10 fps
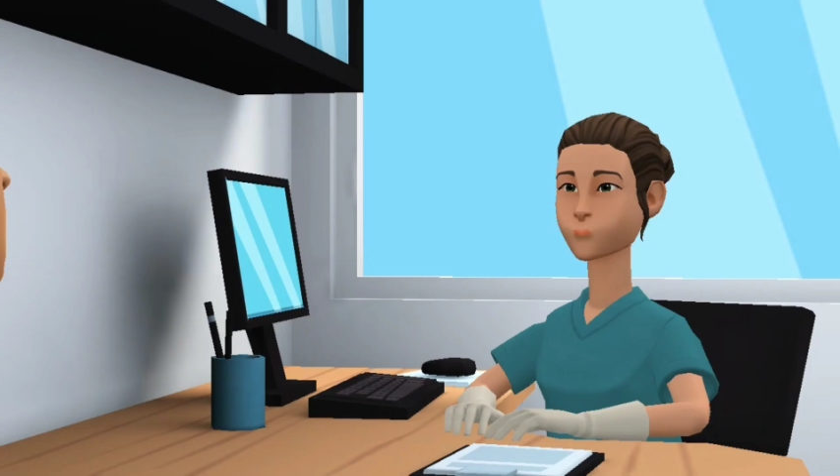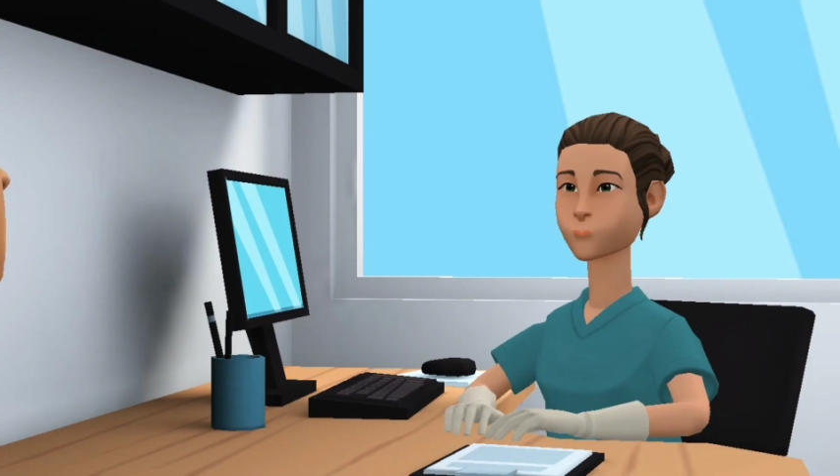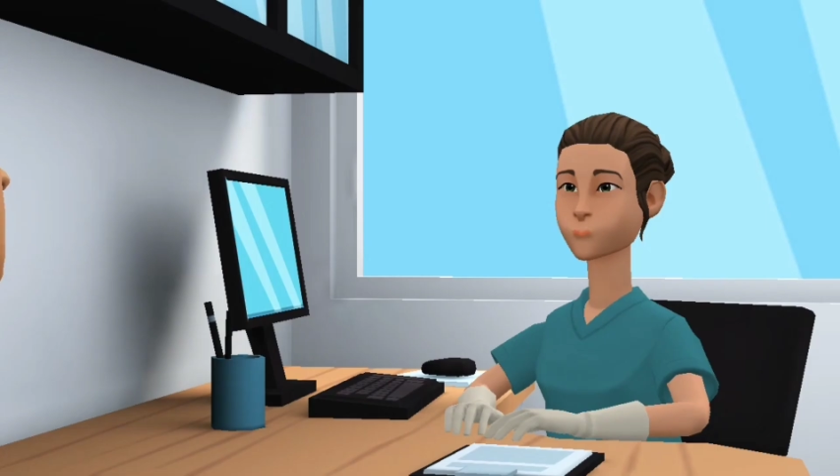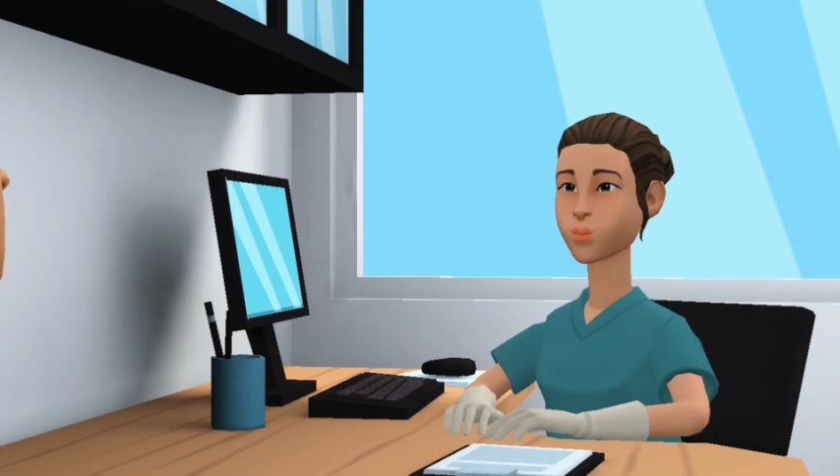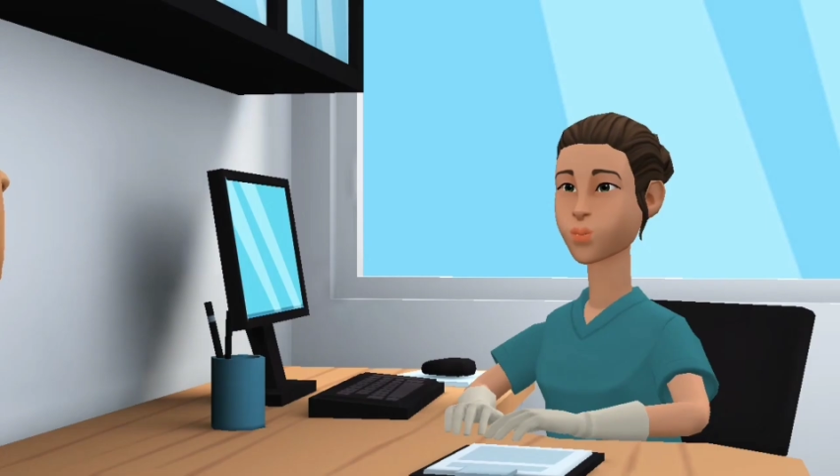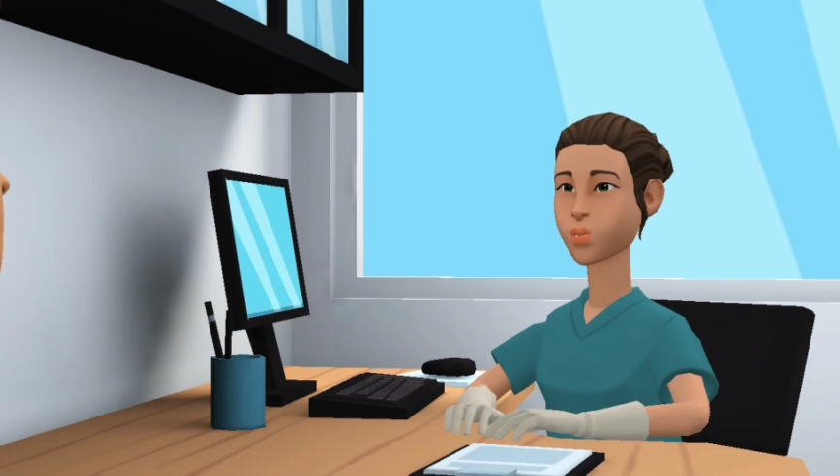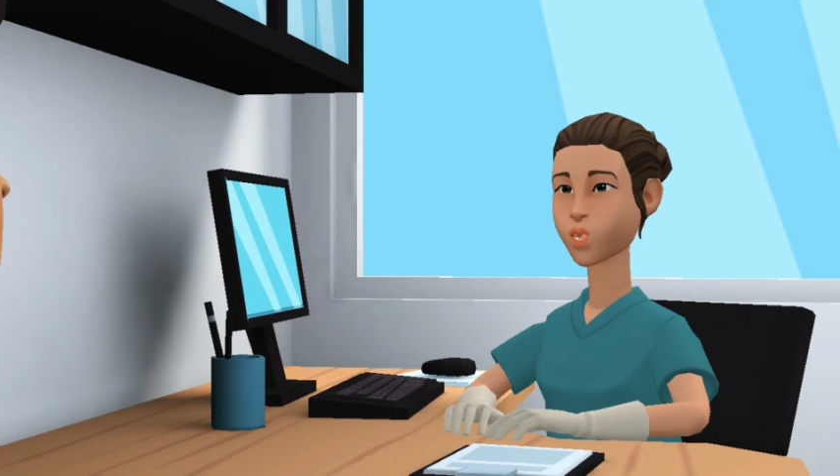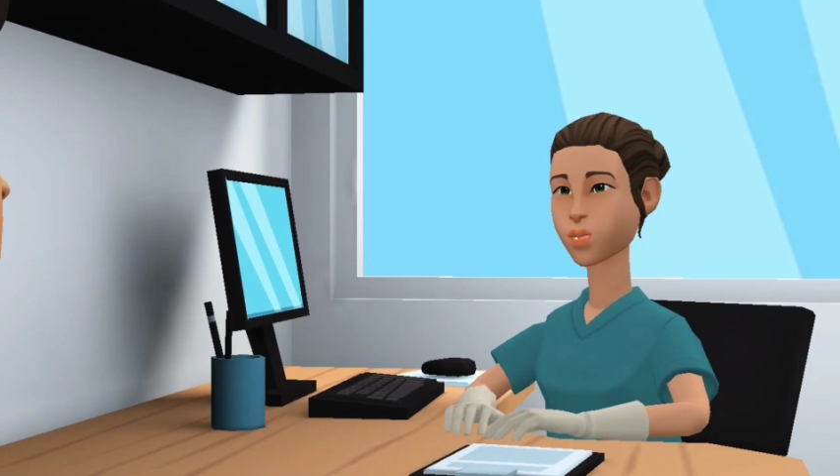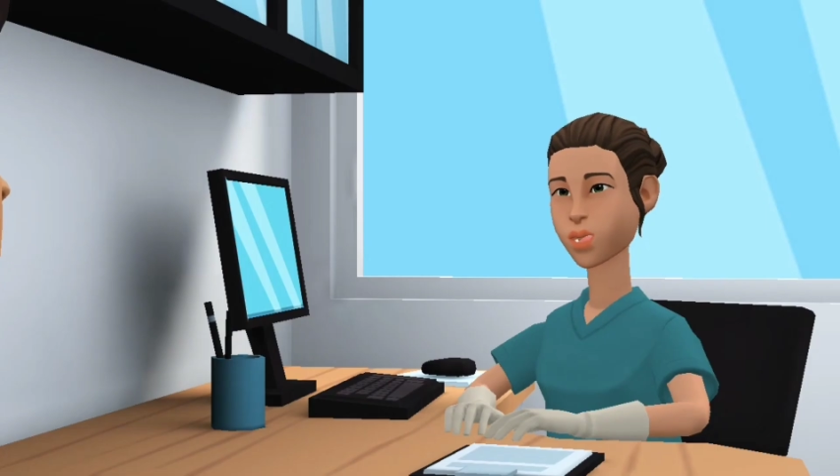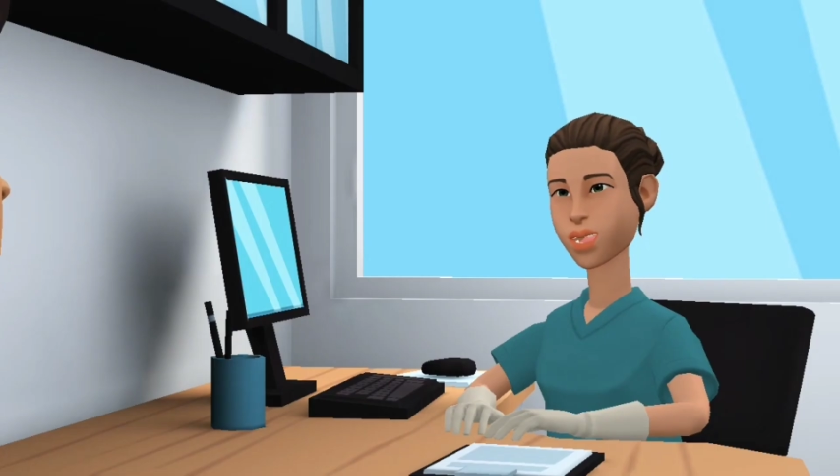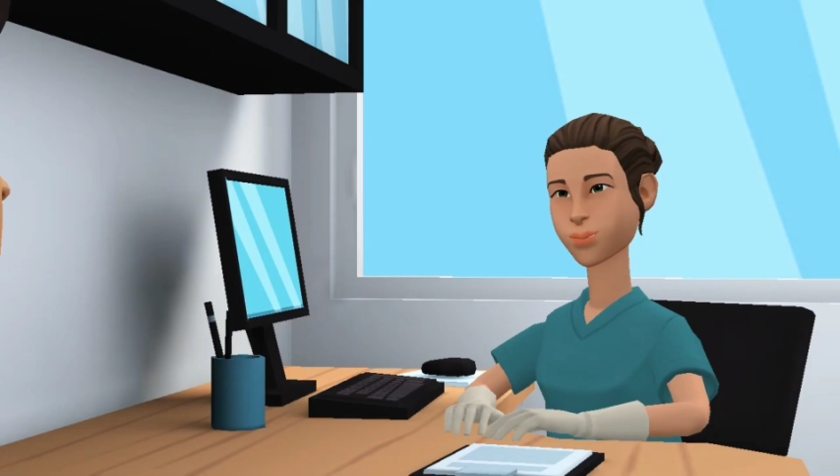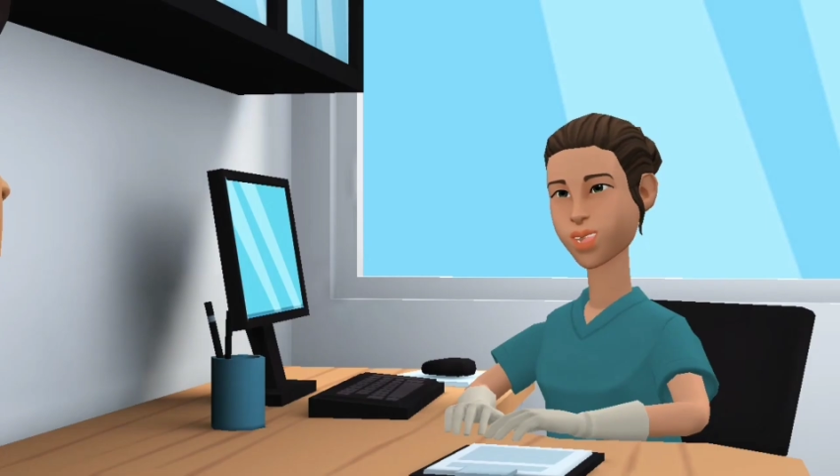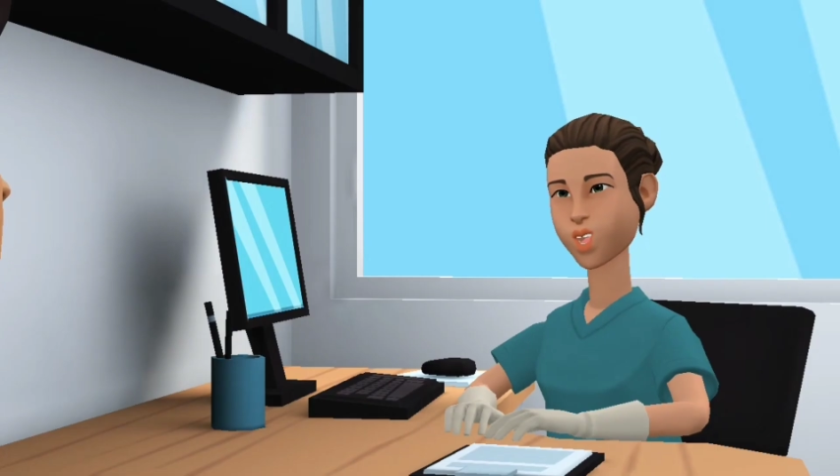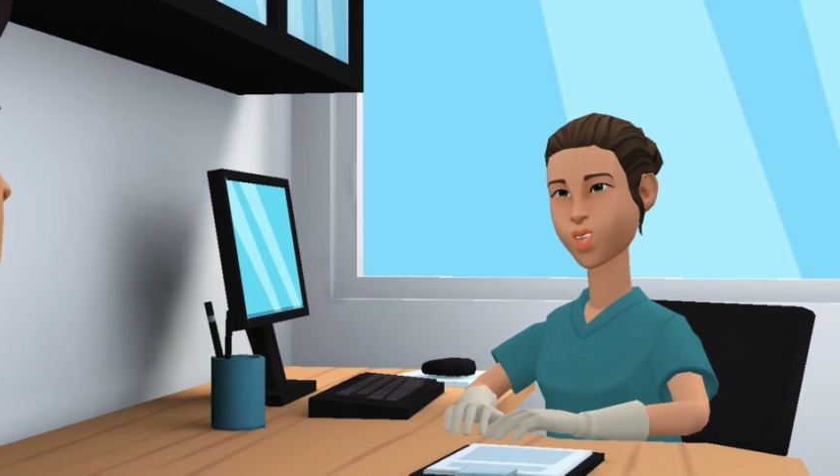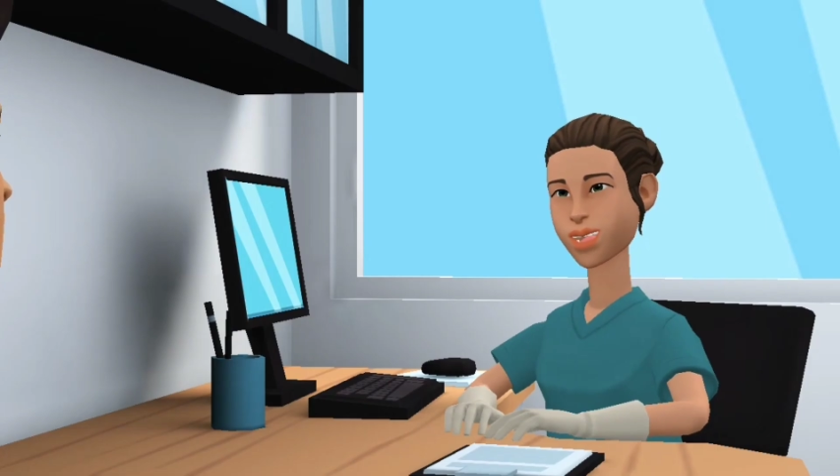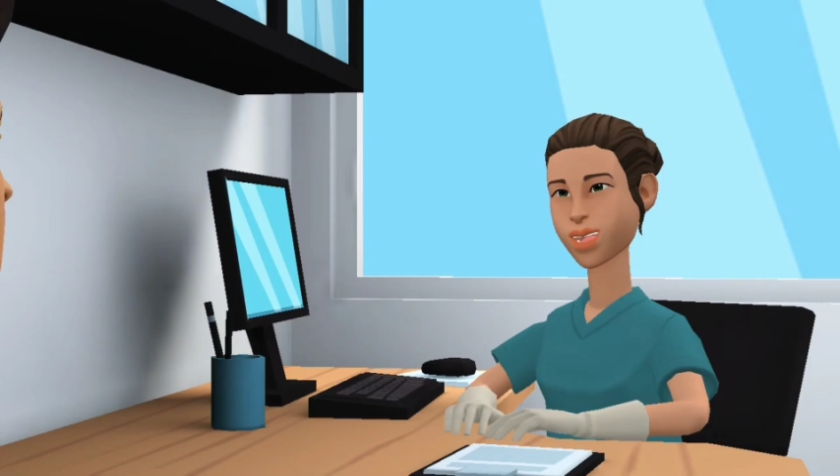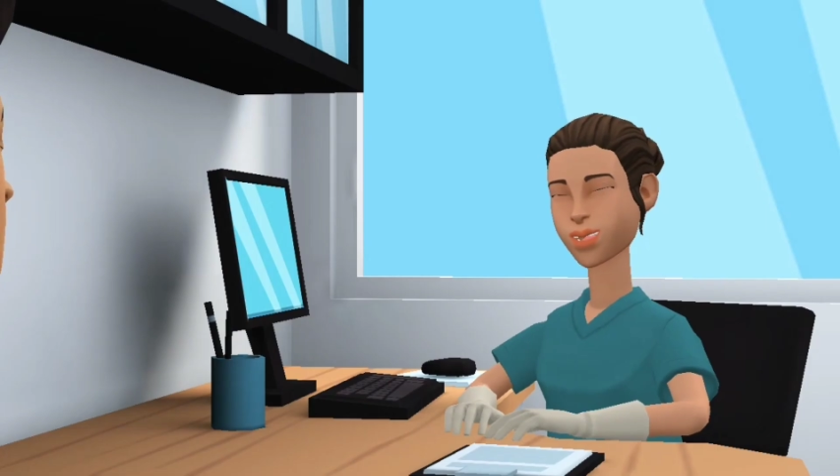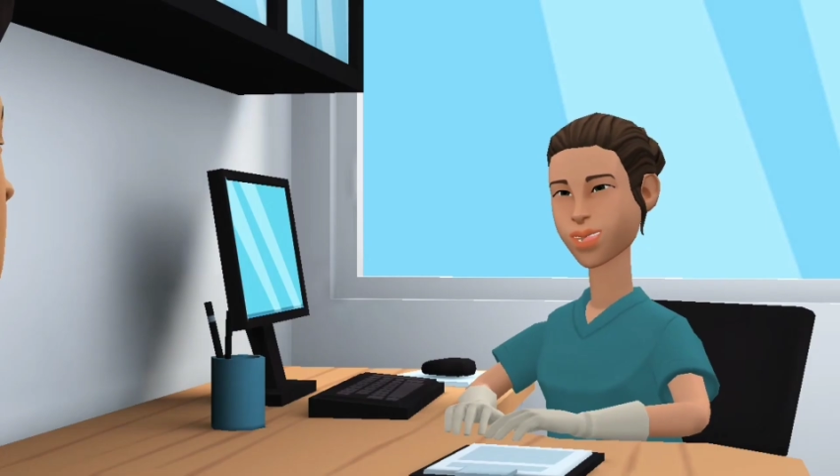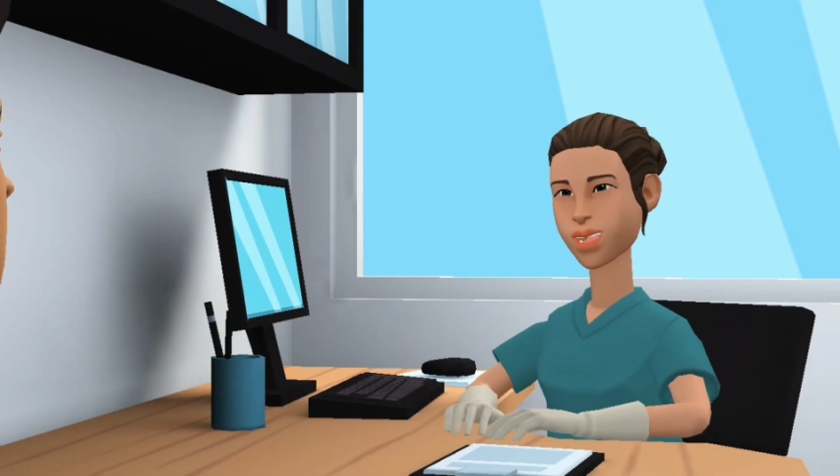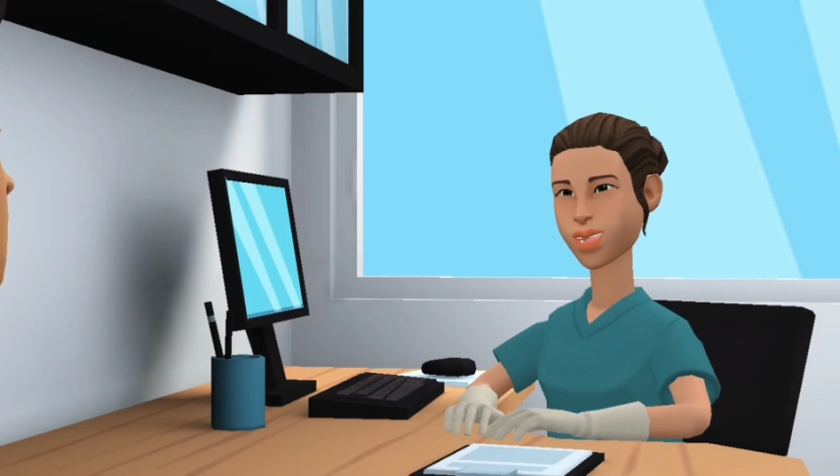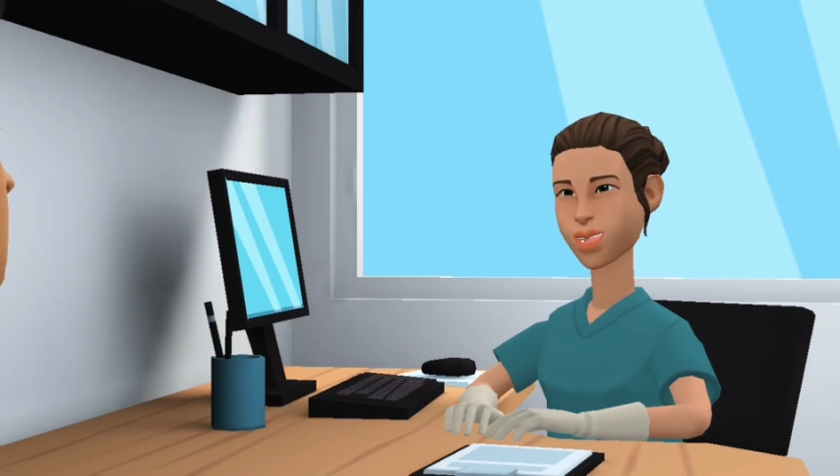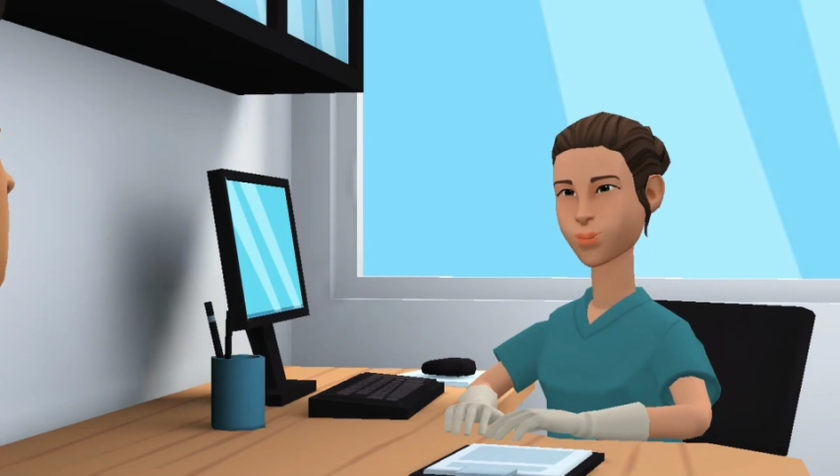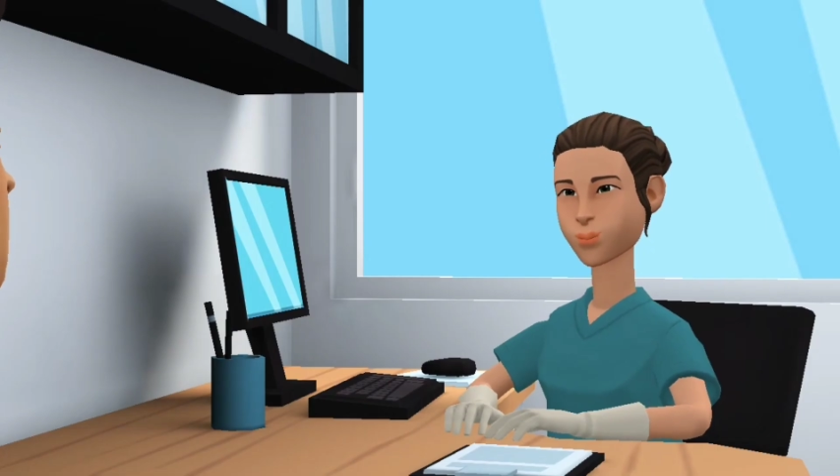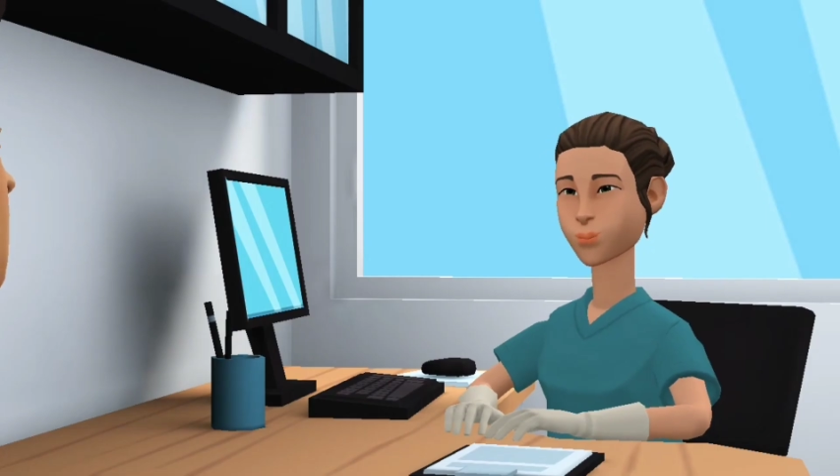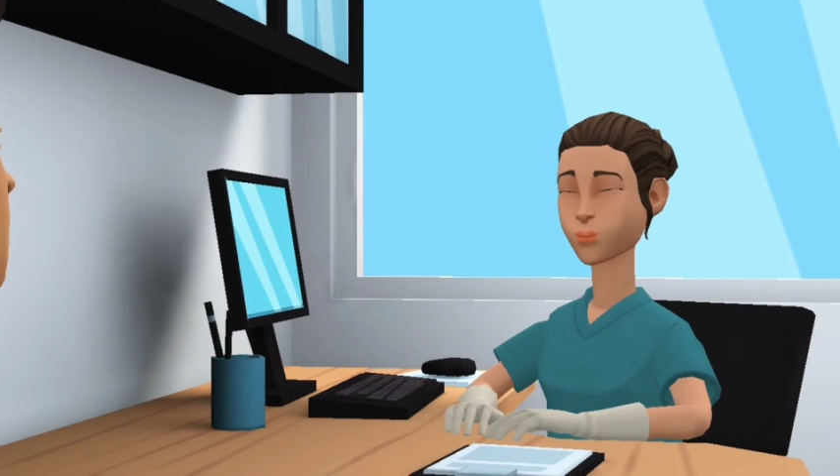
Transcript: I hope I have cleared all your concerns.